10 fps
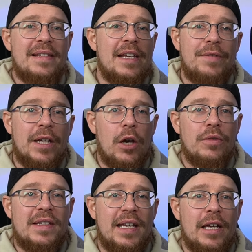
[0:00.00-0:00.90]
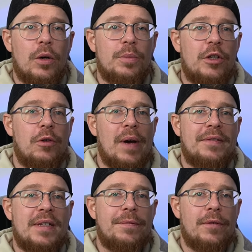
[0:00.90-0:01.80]
he even going to turn up to
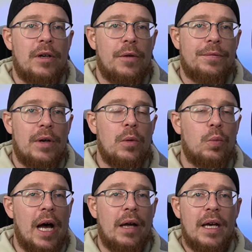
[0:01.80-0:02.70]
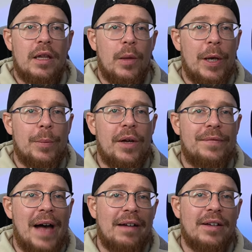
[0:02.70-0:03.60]
UFC 303? Well, the people of
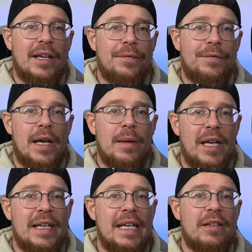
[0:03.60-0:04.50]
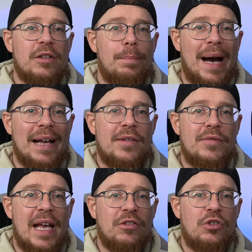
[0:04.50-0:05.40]
Ireland confirm that he is on massive
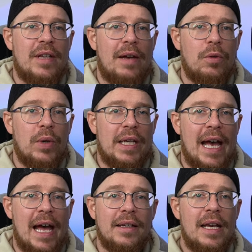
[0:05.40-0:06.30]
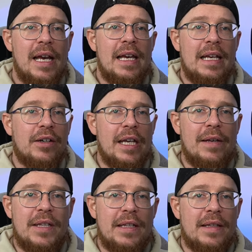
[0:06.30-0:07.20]
sessions every weekend. He
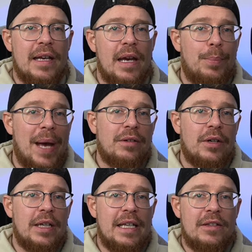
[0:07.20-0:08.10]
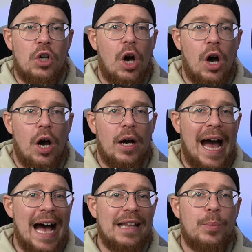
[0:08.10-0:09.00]
leaves his Bentley, his car,
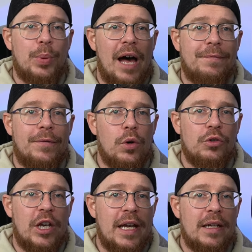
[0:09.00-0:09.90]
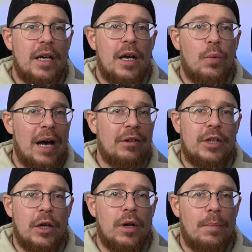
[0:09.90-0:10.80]
at the Black Forge Inn while he's
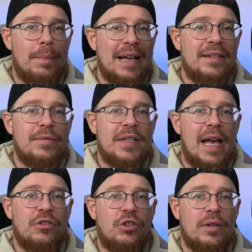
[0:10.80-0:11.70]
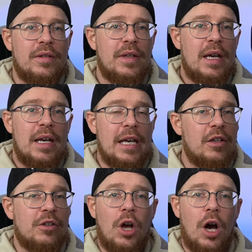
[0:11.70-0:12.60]
going on massive sessions. It
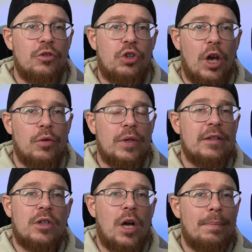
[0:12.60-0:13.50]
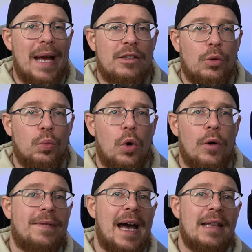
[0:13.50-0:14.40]
is not a joke. It's not mental
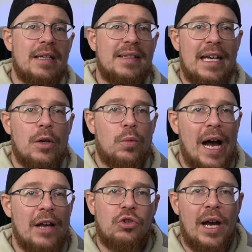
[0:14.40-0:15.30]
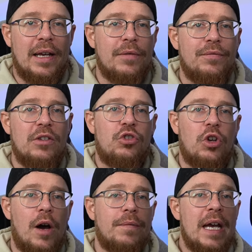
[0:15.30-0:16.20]
warfare that Dana White's trying to convince you
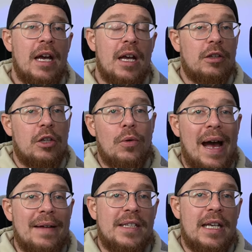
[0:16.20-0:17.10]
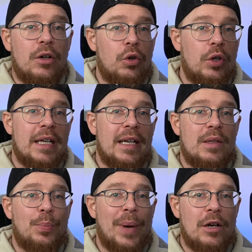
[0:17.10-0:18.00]
of. The UFC are looking at a
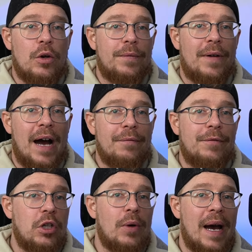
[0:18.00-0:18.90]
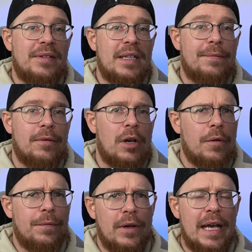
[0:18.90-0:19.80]
backup fight for UFC
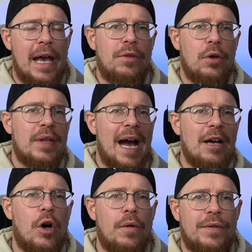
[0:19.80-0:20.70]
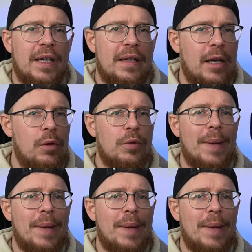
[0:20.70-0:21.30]
303. If they were that confident that it was